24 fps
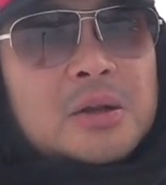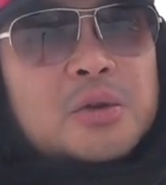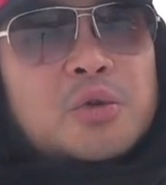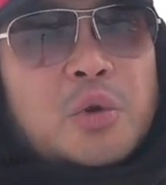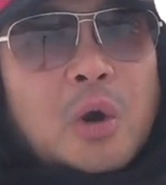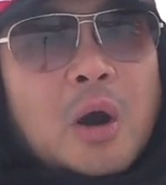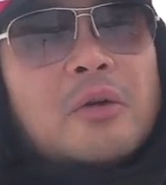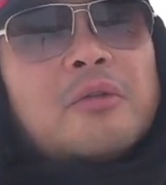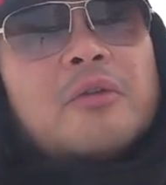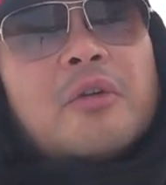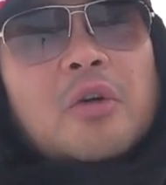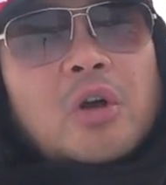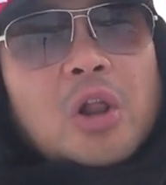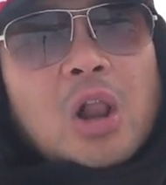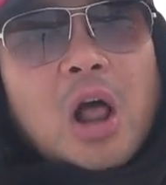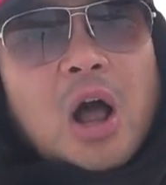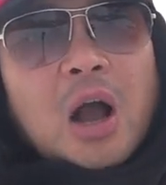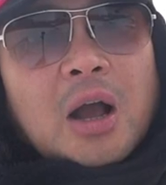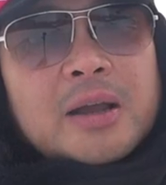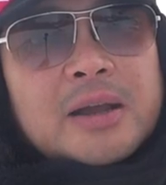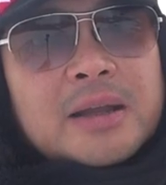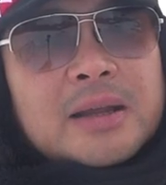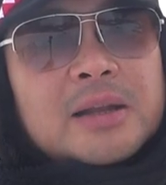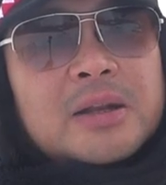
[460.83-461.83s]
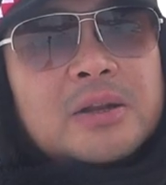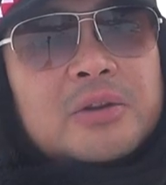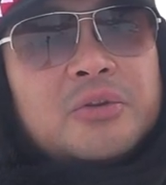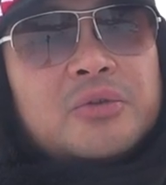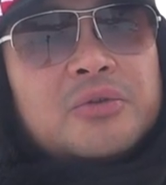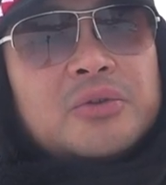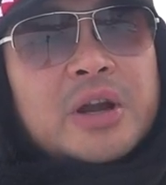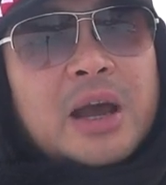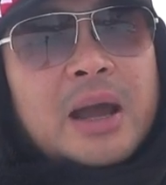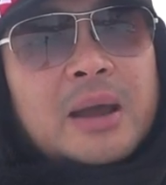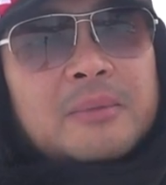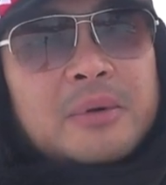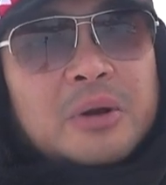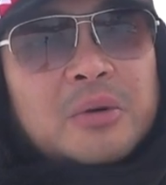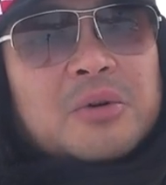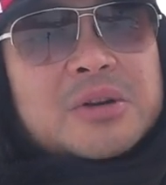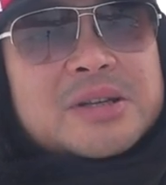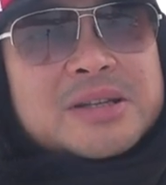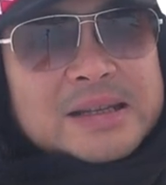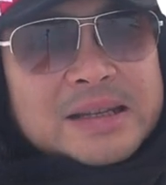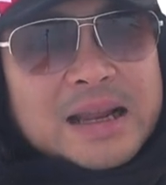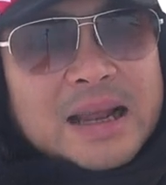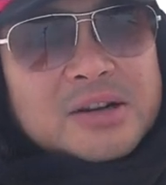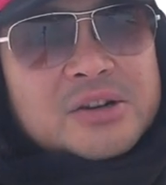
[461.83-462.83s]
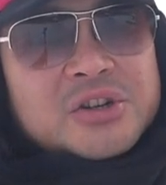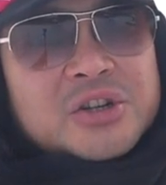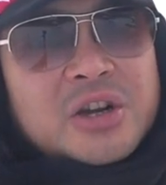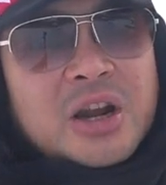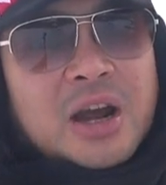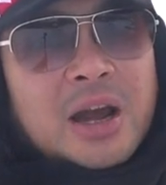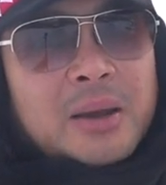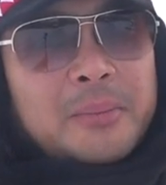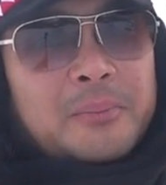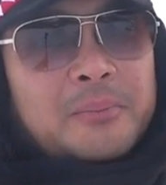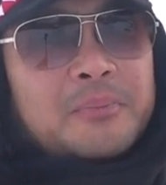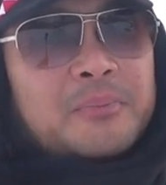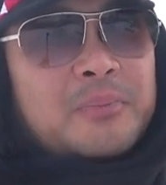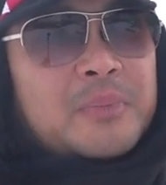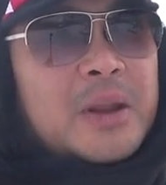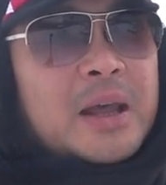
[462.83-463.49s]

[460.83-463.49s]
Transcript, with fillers: 12 o'clock, noontime. It was lunchtime.